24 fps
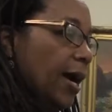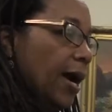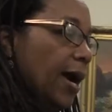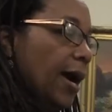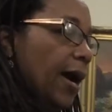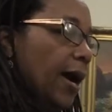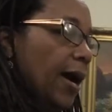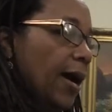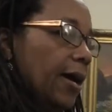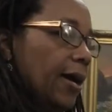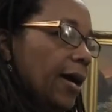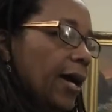
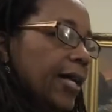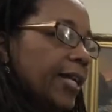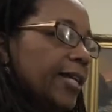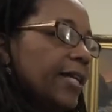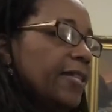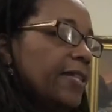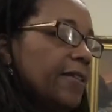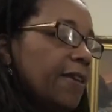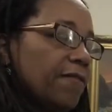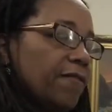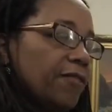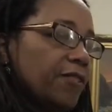I
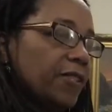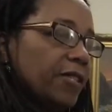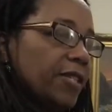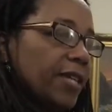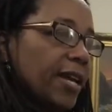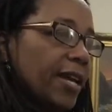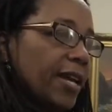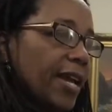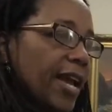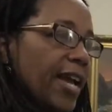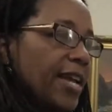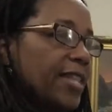can never
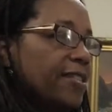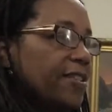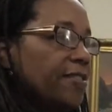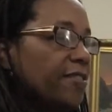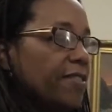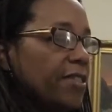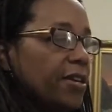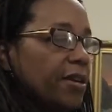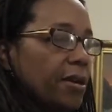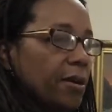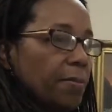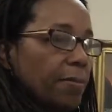say
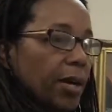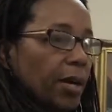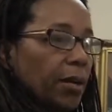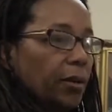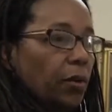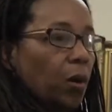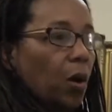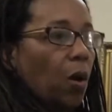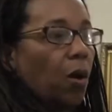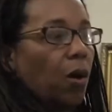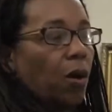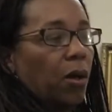anything about
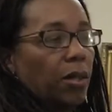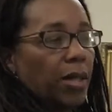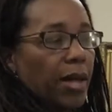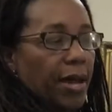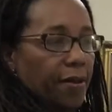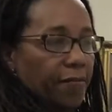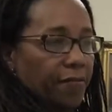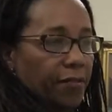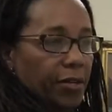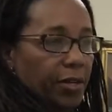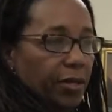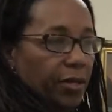all
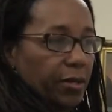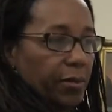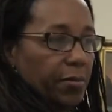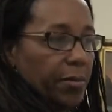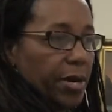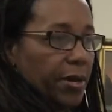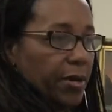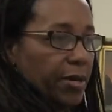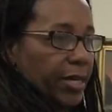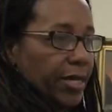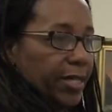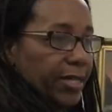African
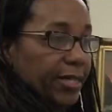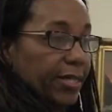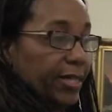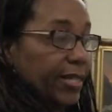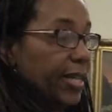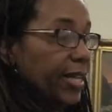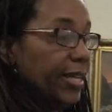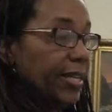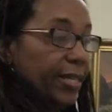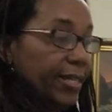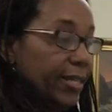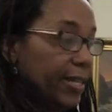Americans
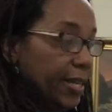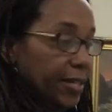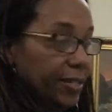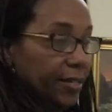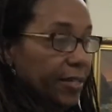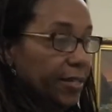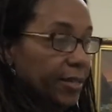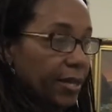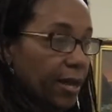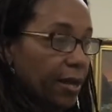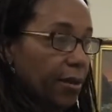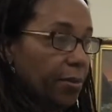in any
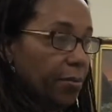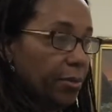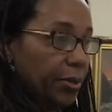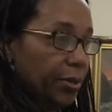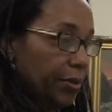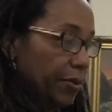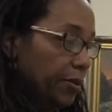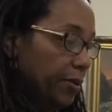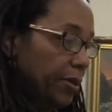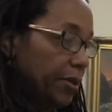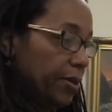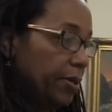time
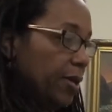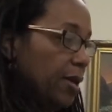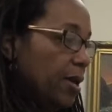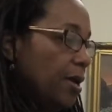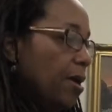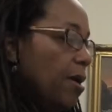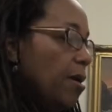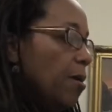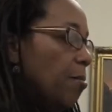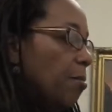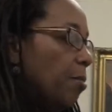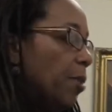period,
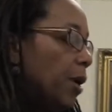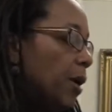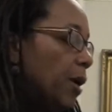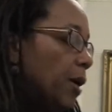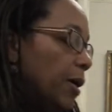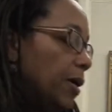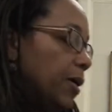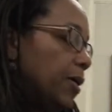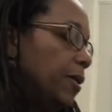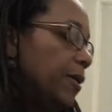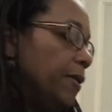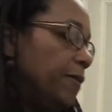
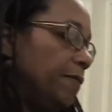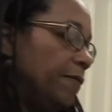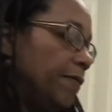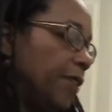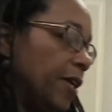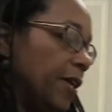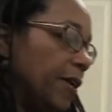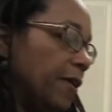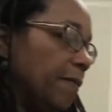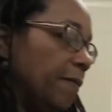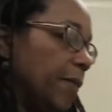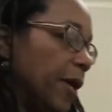but
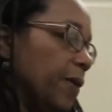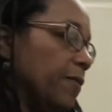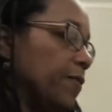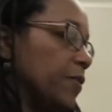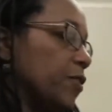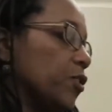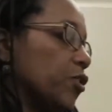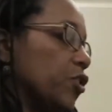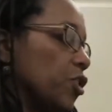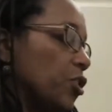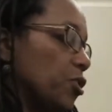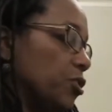that my
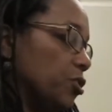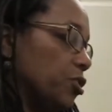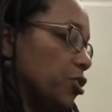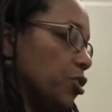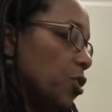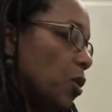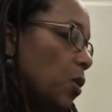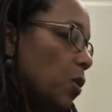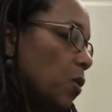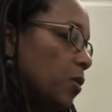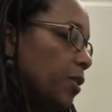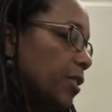research
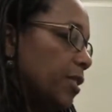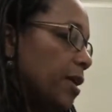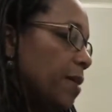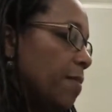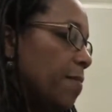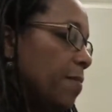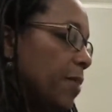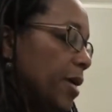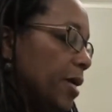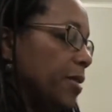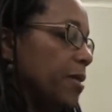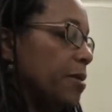shows that
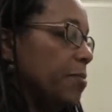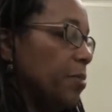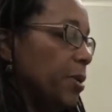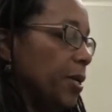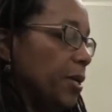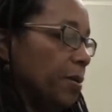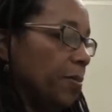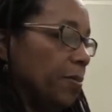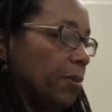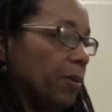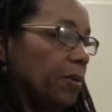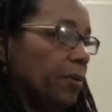many
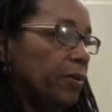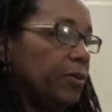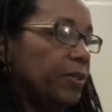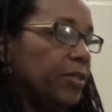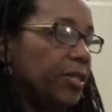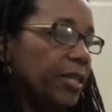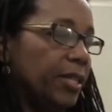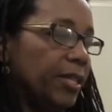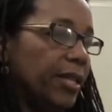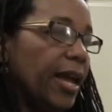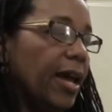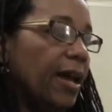people
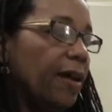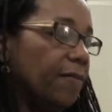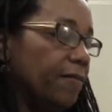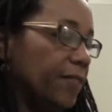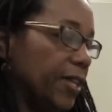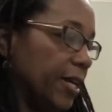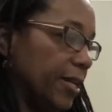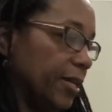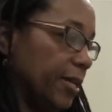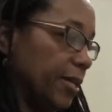did have that